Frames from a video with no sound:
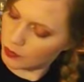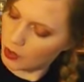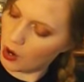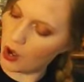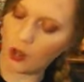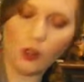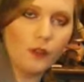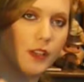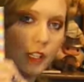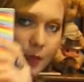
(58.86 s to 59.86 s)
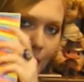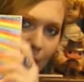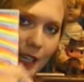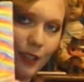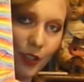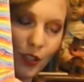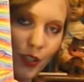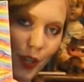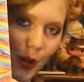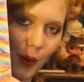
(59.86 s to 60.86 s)
all over this page.
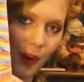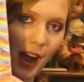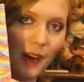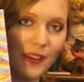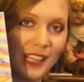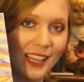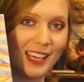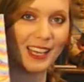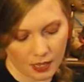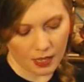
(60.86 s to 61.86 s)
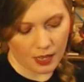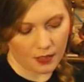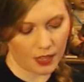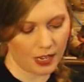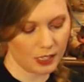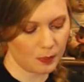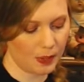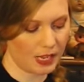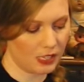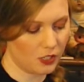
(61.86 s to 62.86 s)
So I really like it. The next
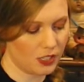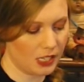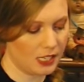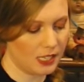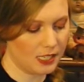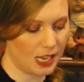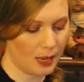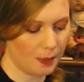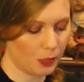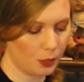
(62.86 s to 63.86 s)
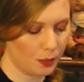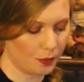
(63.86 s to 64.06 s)
page said, tape a loop of